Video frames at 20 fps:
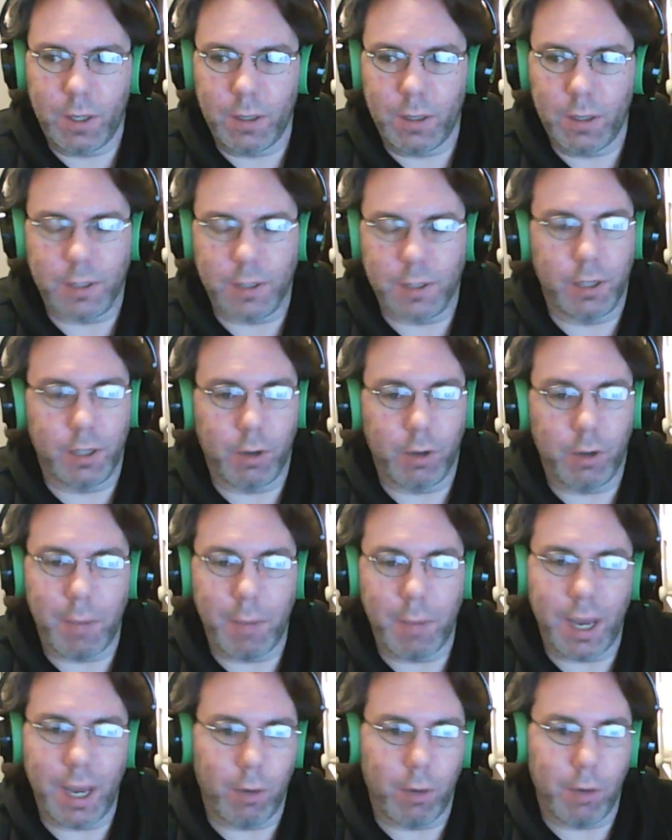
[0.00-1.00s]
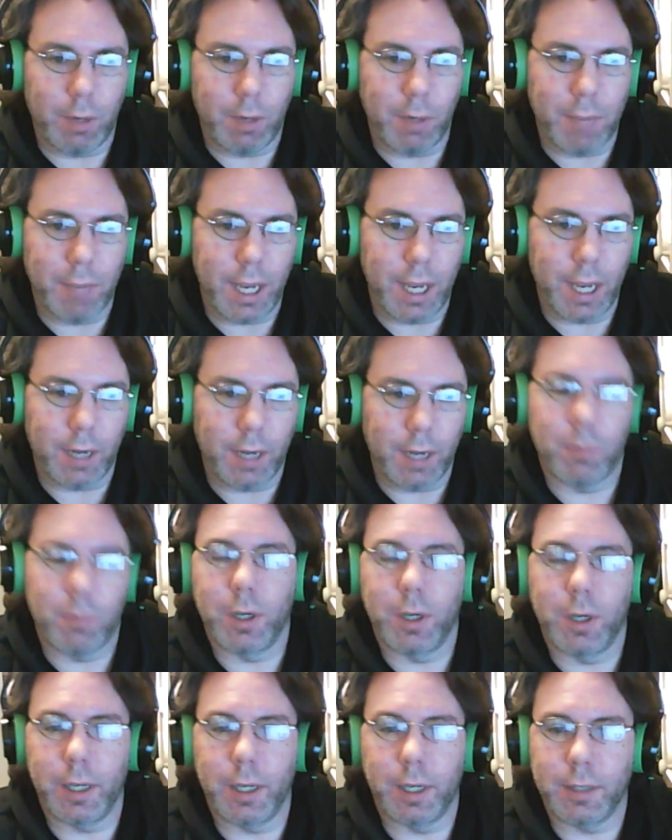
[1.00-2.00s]
Secret of Mana remake, I'm
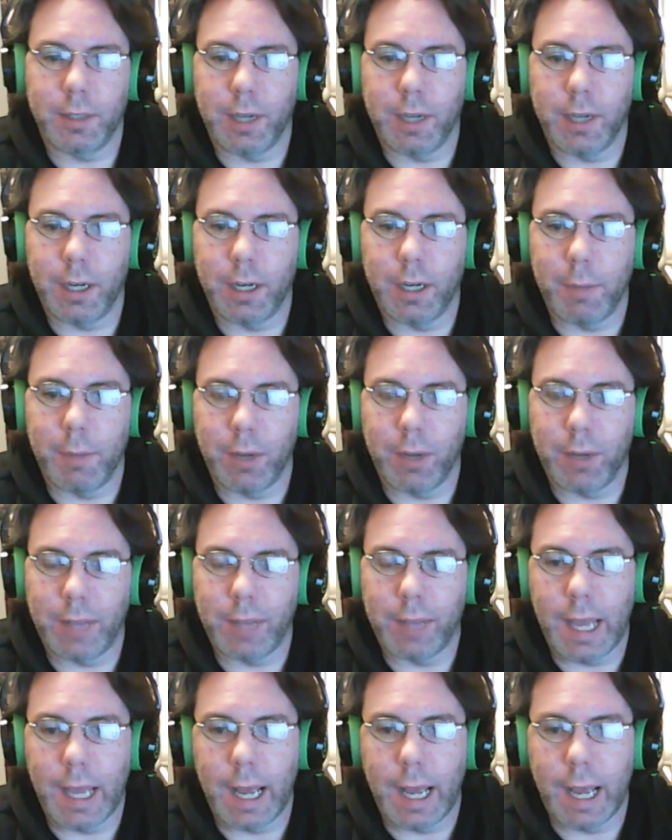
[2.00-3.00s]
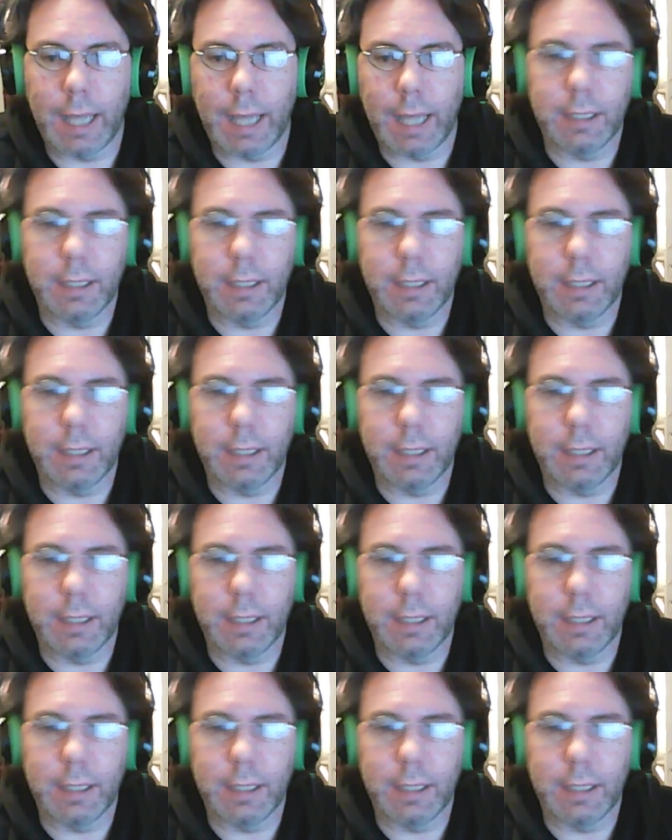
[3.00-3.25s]
really excited about that.